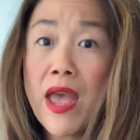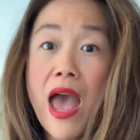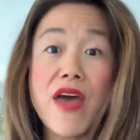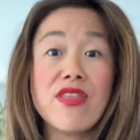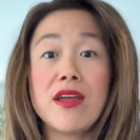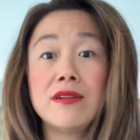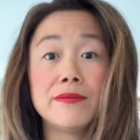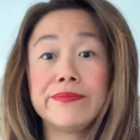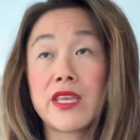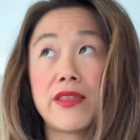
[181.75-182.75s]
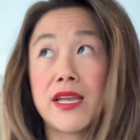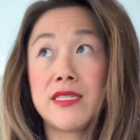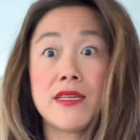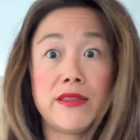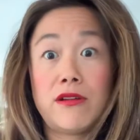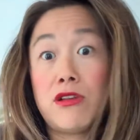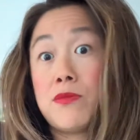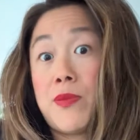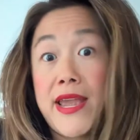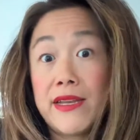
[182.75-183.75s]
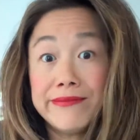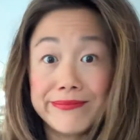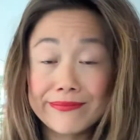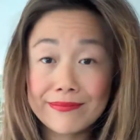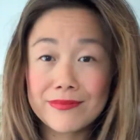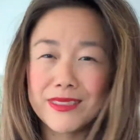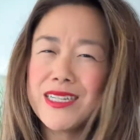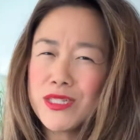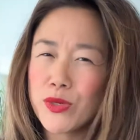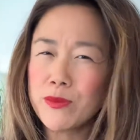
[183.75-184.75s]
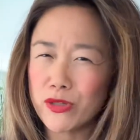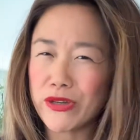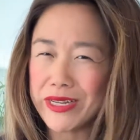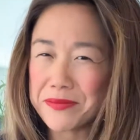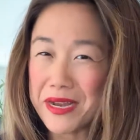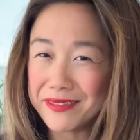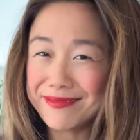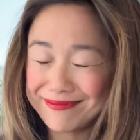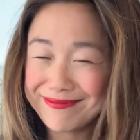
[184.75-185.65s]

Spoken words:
and then that's it, there goes my plan. You know what I'm talking about.